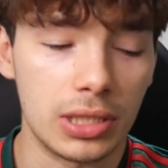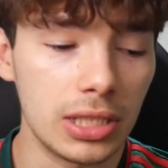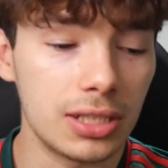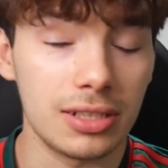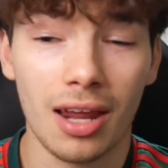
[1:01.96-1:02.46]

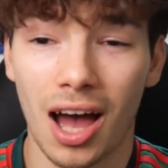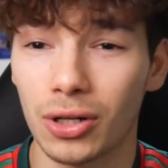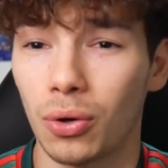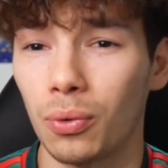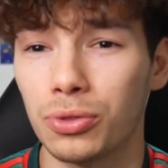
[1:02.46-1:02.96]
he could
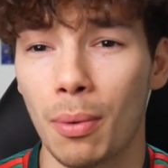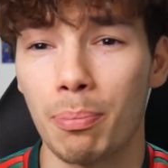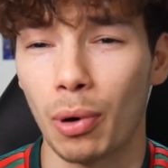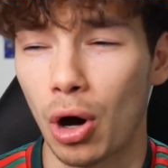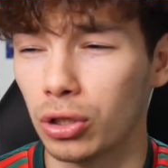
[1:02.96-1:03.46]
not hold the
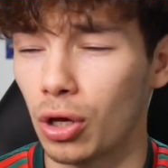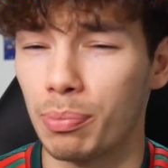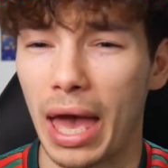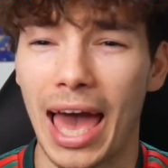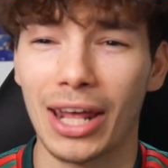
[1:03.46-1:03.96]
ball
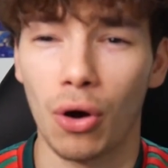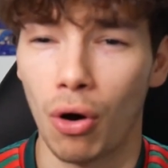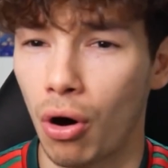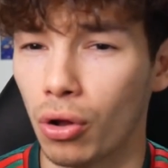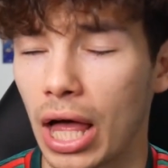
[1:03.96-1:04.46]
up at
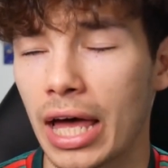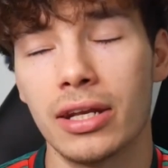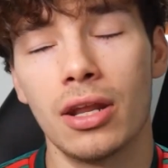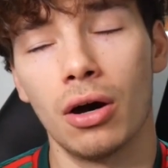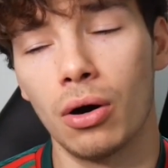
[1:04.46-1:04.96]
all. I
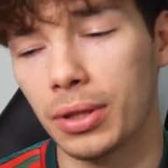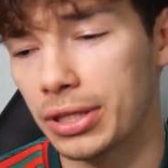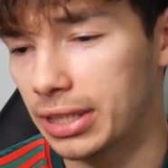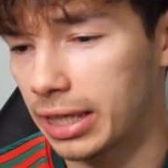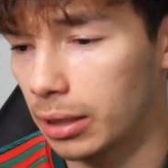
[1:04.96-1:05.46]
know
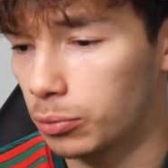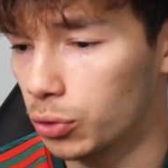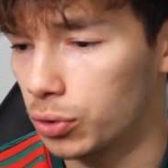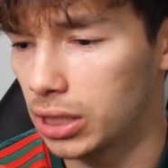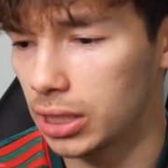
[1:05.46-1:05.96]
that the
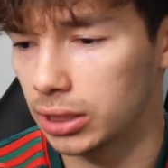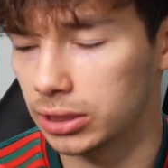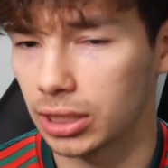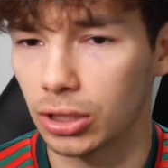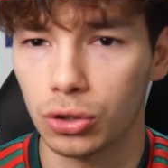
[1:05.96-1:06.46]

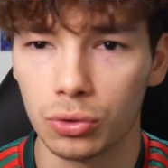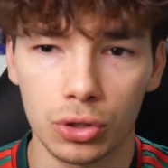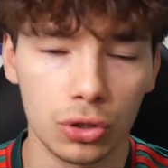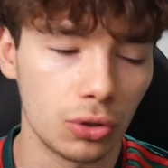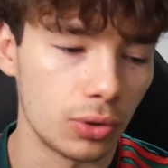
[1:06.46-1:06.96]
Cameroonians and
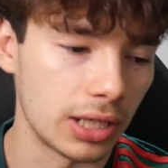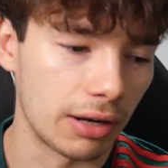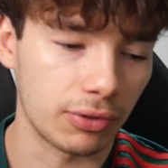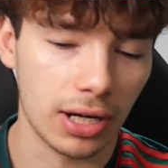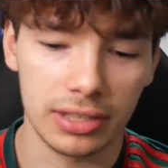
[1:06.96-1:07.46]
Kunku, and
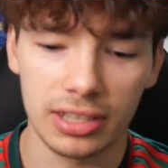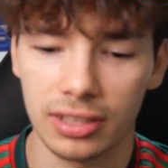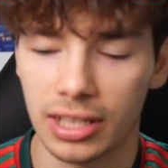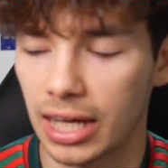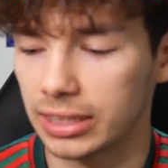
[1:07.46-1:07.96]
I forgot the
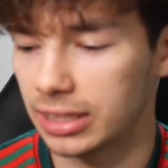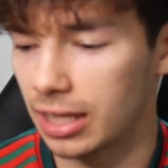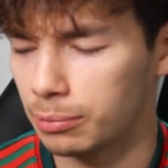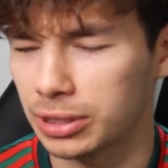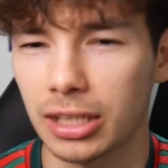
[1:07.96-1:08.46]
other guy's
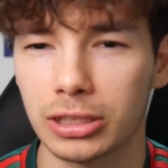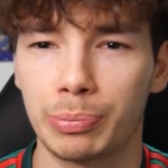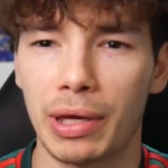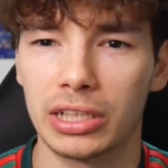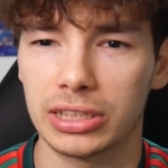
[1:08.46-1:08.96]
name, he's got a
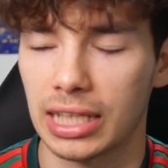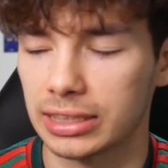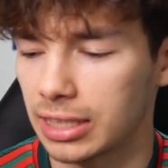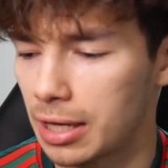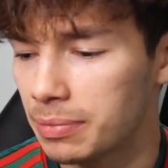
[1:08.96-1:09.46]
Spanish
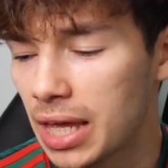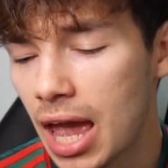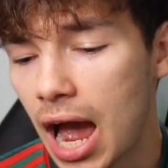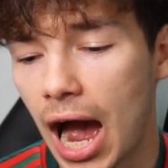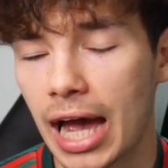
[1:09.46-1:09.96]
last name.
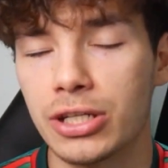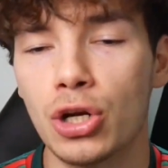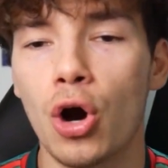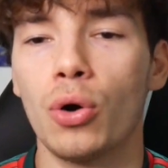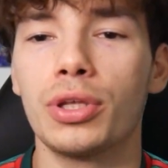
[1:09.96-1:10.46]
I
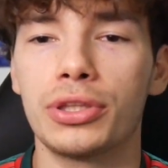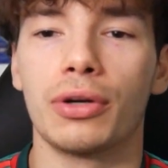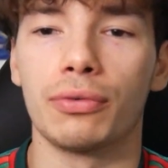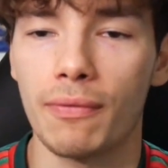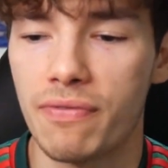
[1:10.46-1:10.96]
know that
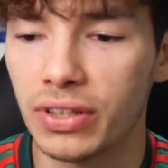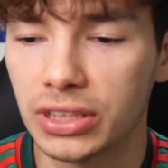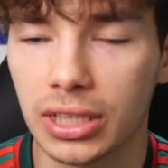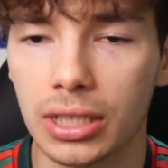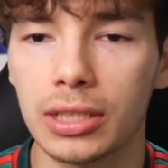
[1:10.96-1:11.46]
they're
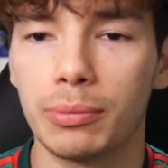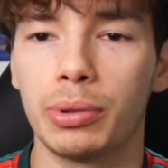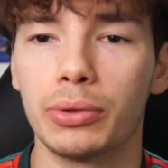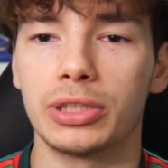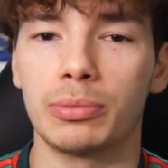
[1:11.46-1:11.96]
physically
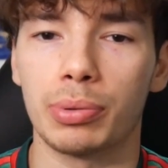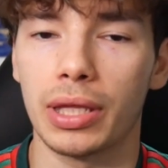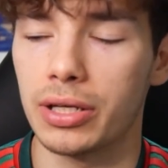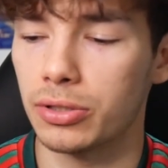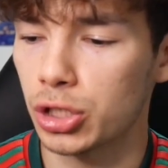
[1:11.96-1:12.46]
imposing
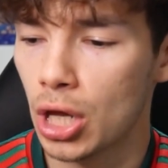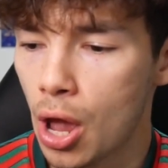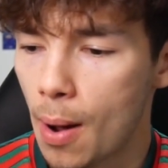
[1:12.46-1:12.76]
players,